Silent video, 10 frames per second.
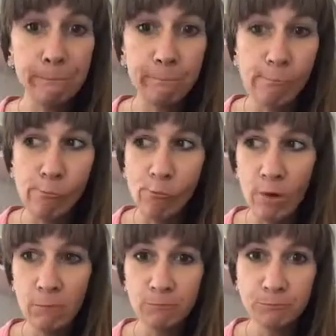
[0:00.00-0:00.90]
Mm.
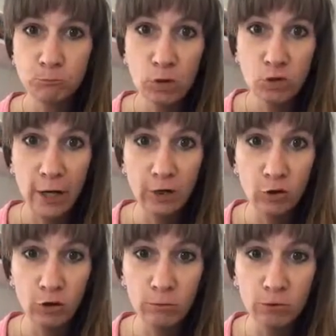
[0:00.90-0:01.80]
Trying
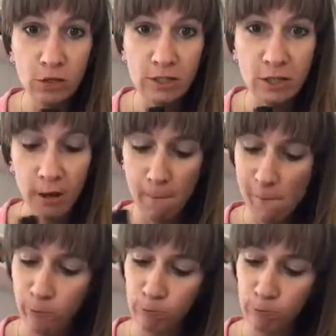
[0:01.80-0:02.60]
new kombucha today.